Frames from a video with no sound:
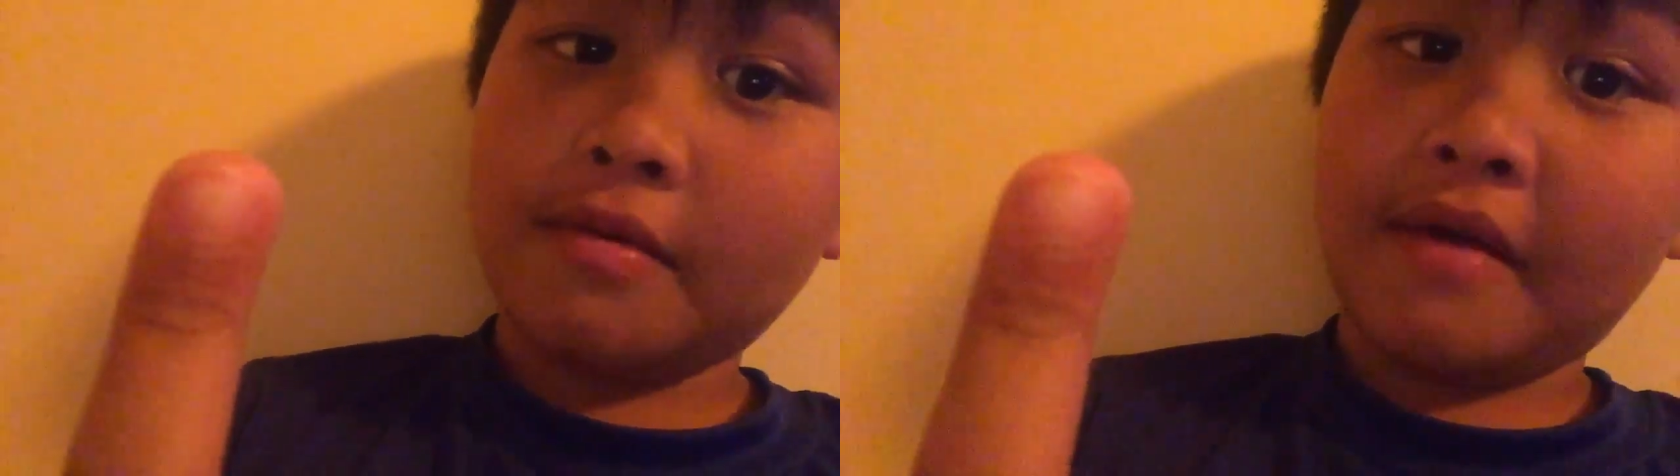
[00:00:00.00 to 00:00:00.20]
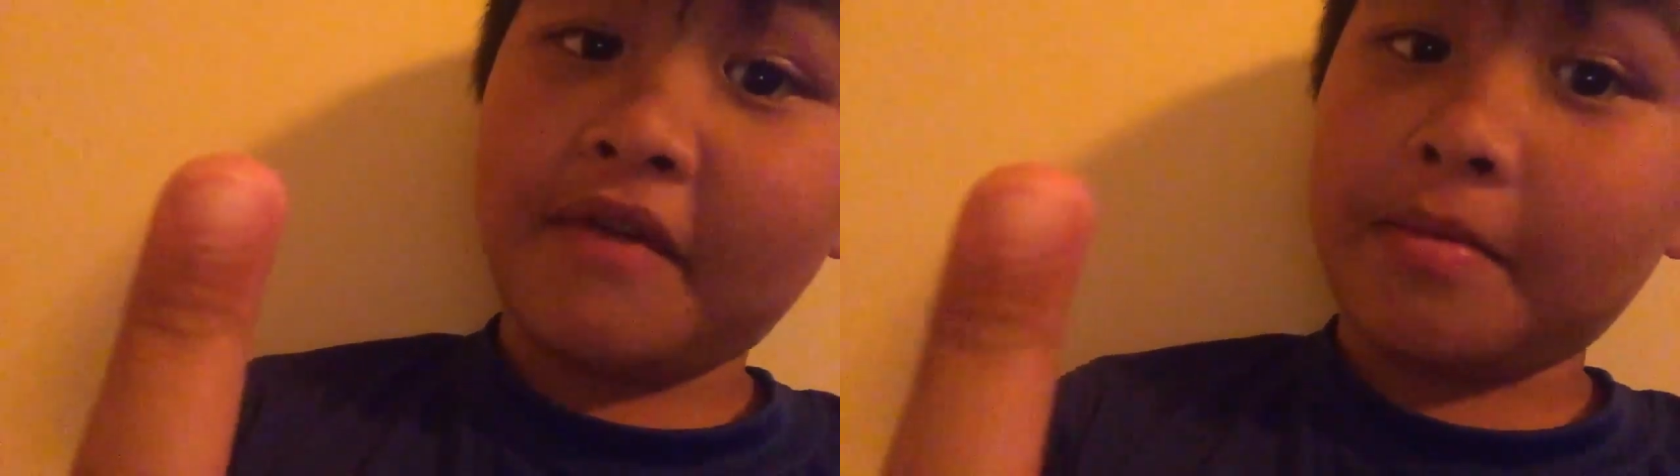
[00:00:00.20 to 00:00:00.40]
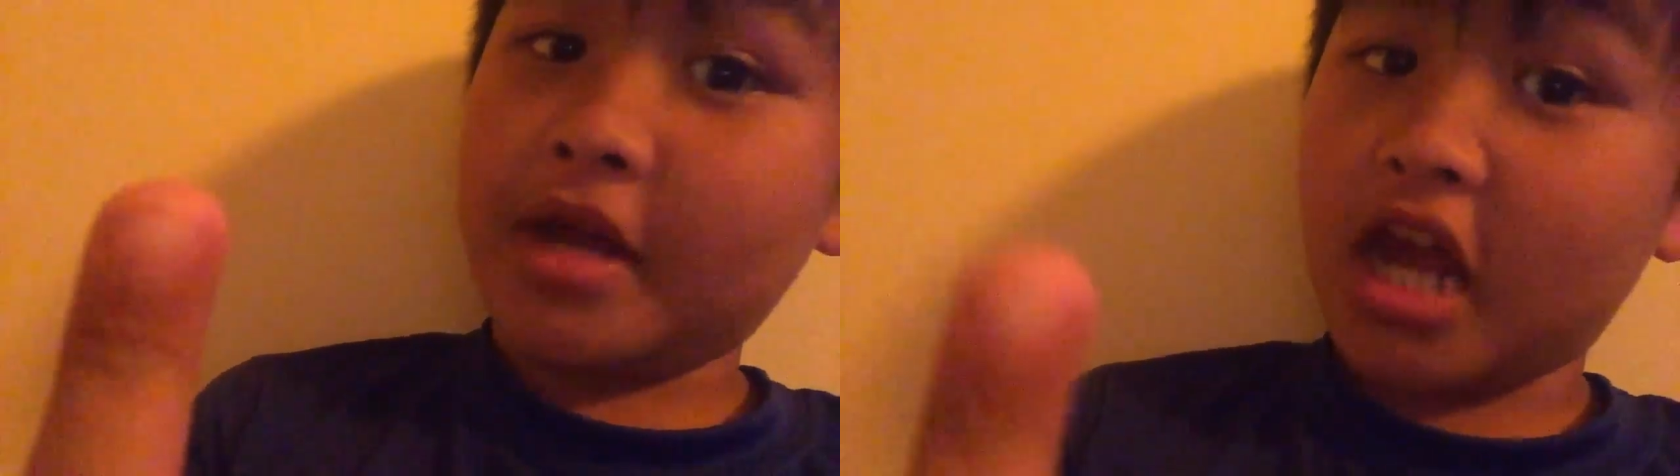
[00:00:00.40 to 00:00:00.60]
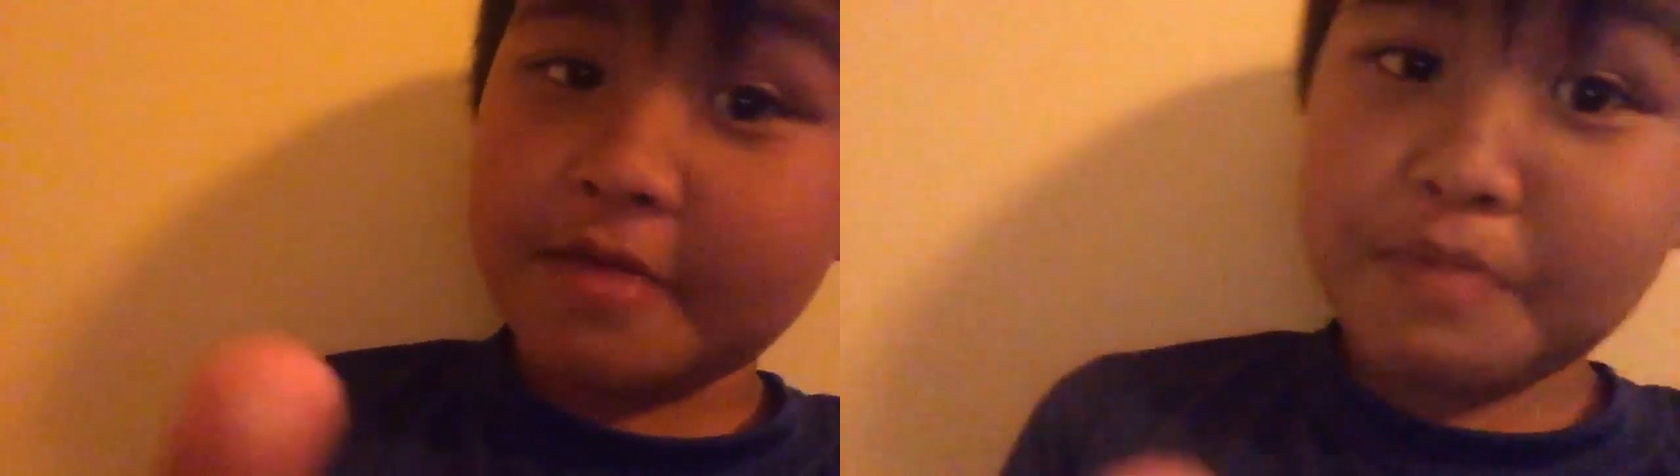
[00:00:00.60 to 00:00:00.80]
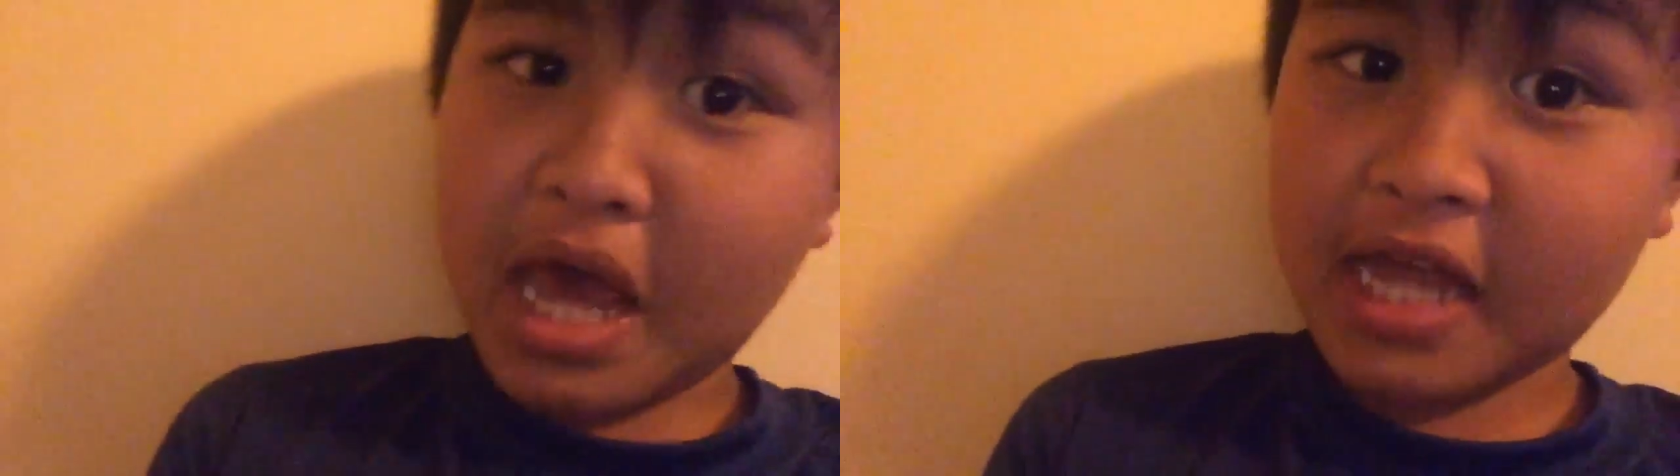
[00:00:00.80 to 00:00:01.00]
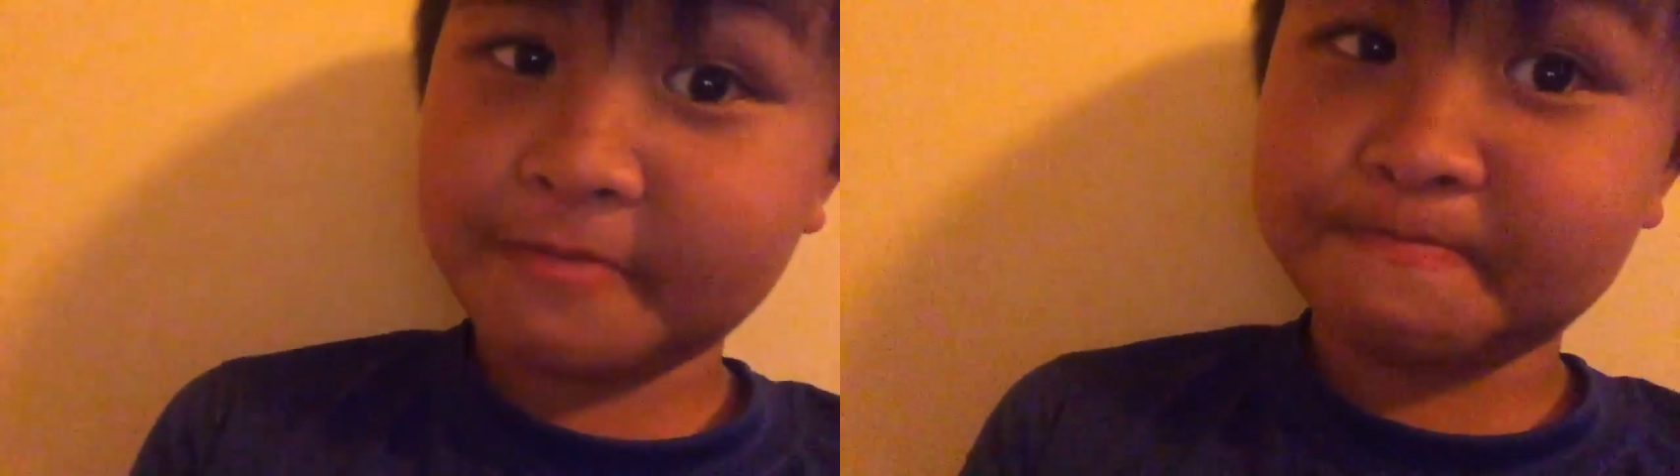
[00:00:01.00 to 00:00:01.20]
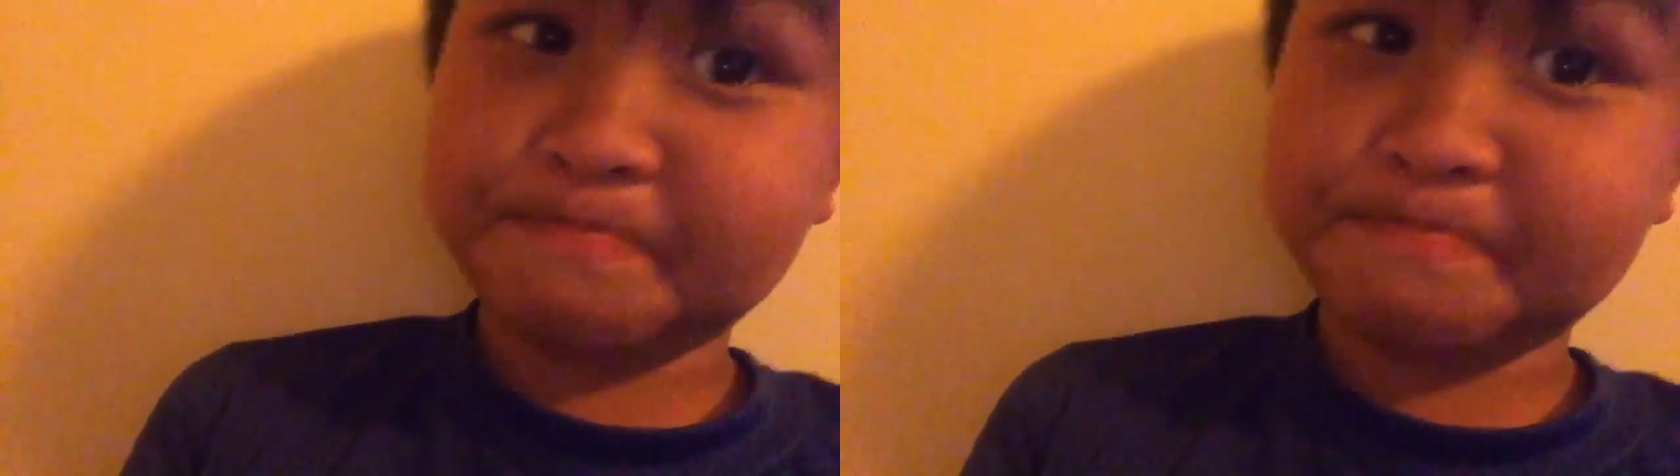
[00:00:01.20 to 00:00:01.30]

I find my iPad,